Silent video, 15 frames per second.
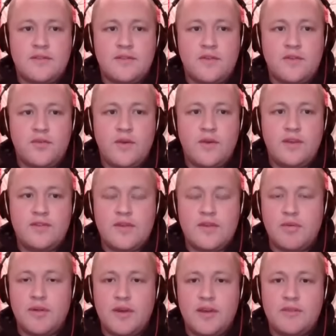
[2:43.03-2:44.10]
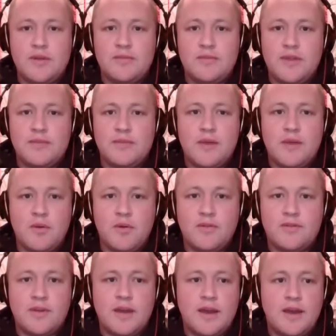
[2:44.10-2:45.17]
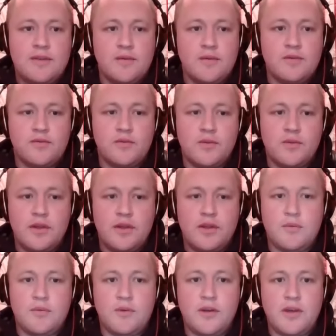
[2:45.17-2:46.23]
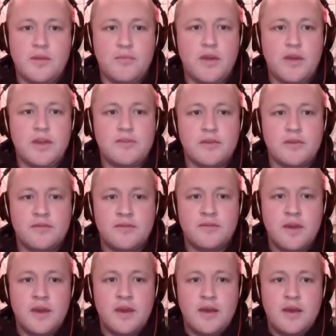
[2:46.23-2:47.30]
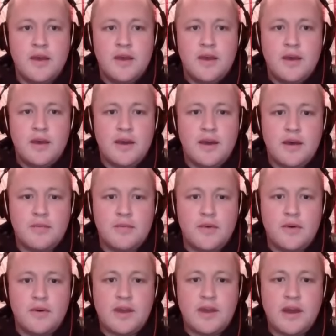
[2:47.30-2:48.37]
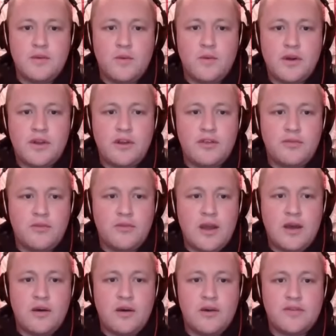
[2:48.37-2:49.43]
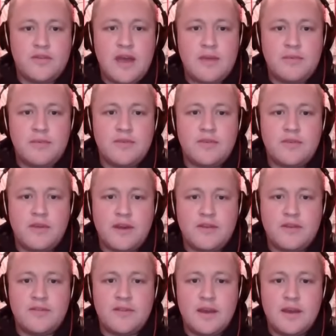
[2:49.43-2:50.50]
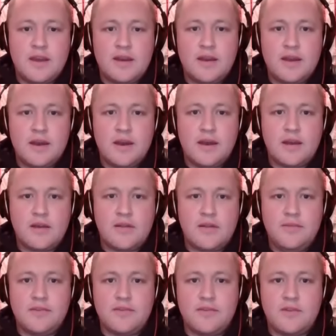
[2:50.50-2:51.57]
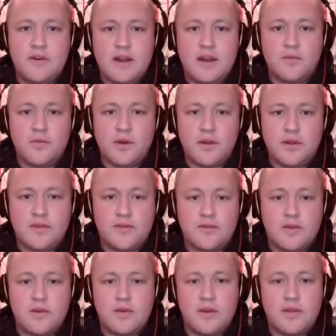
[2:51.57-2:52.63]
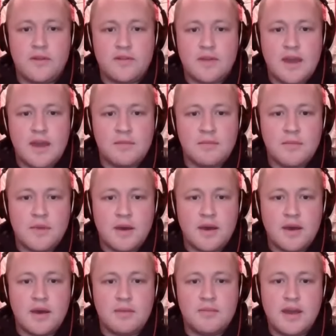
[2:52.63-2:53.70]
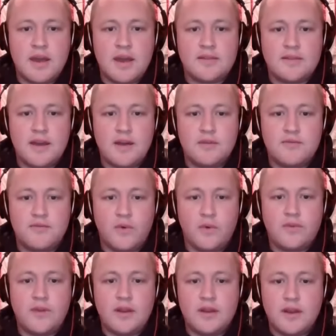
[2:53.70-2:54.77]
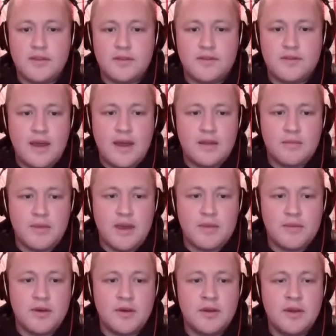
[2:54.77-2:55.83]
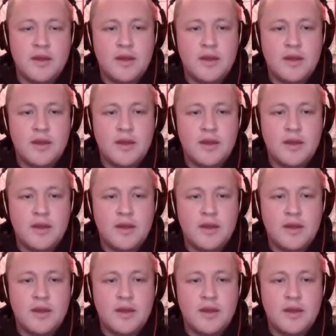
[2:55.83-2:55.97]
crazy plays being made by both sides. It was really, really impressive. Kind of walk you through how all this happened. So like I said, Clemson started out really slowly in this game. They got down 14-0 to Alabama.